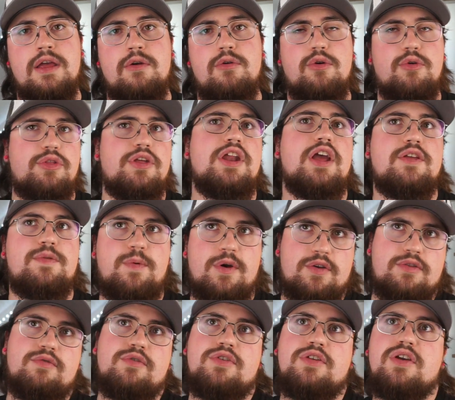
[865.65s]
well, it was an
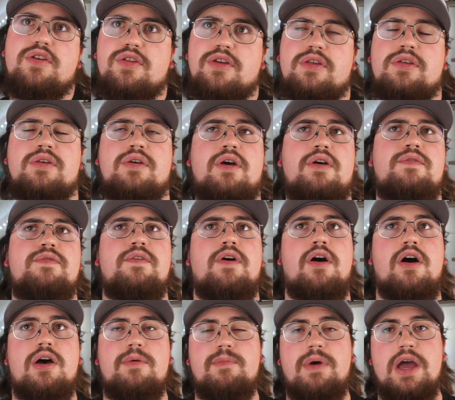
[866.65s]
Xbox three sixty Scuf
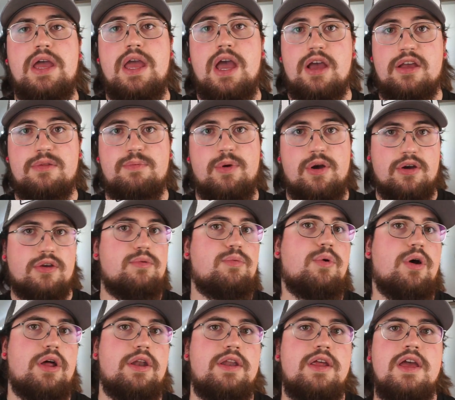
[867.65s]
on my Xbox
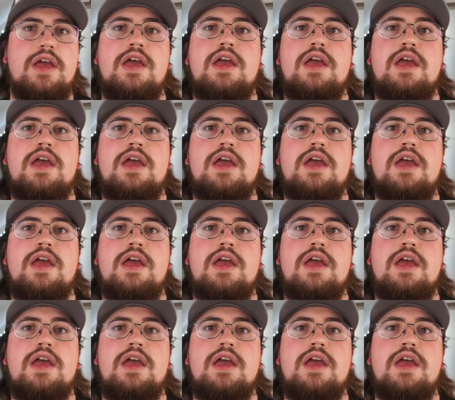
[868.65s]
One,